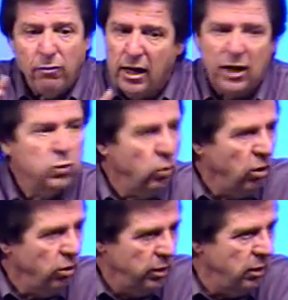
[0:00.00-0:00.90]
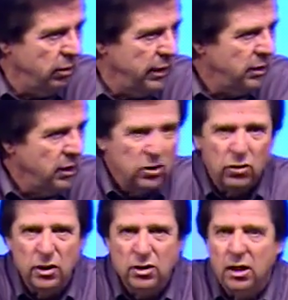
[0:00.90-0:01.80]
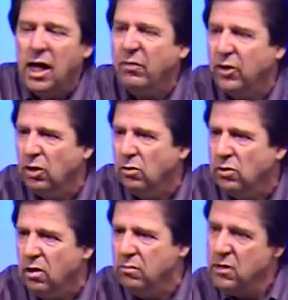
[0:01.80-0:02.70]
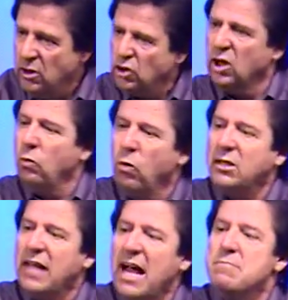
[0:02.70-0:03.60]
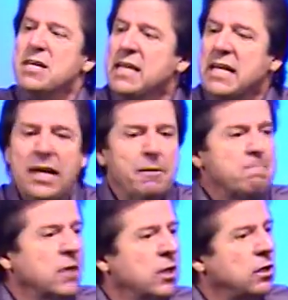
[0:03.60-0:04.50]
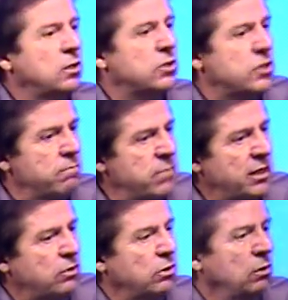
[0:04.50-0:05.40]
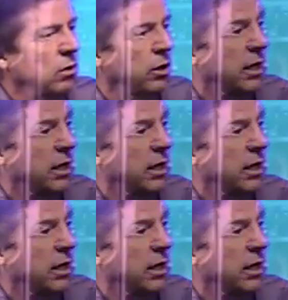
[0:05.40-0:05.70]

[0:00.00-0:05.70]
of God's Word, all right? So there's a lot that goes on. So that once I begin to submit to the Lord